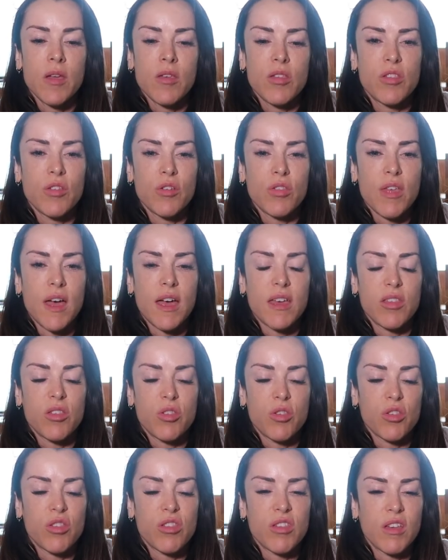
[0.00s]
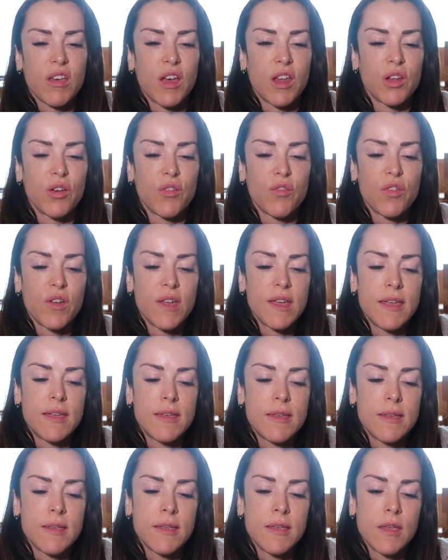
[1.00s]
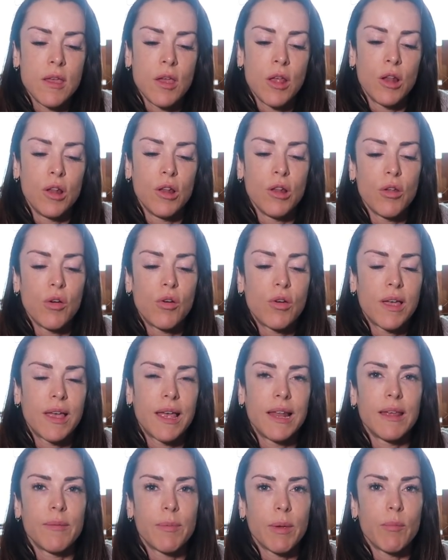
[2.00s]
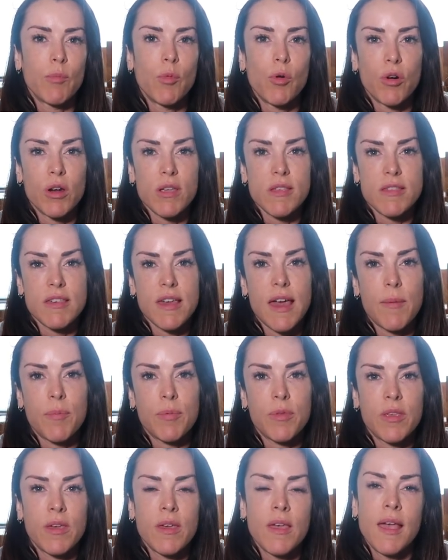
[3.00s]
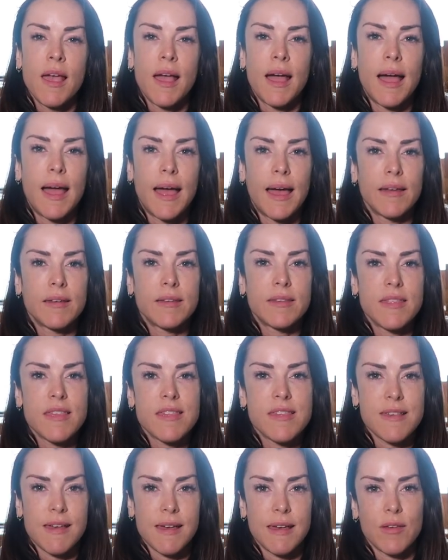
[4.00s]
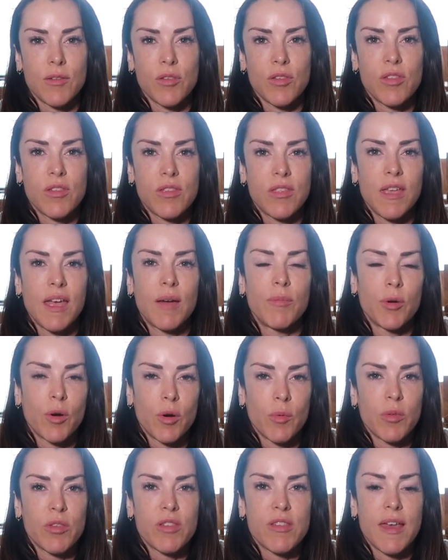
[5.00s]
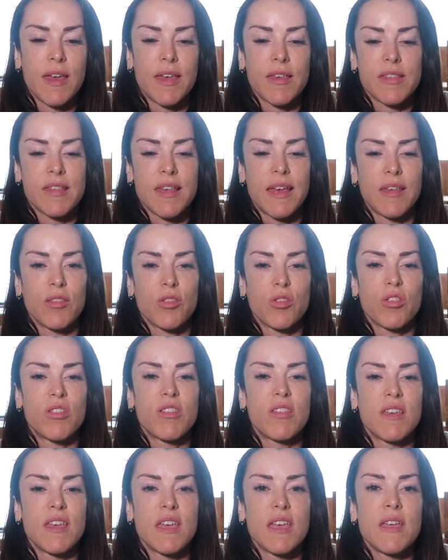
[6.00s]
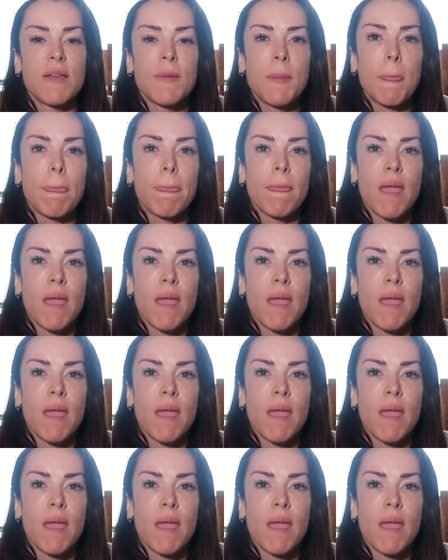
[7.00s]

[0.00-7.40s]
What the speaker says: So that is just to kind of look a little bit more in depth at the cells, the abnormal cells, and just see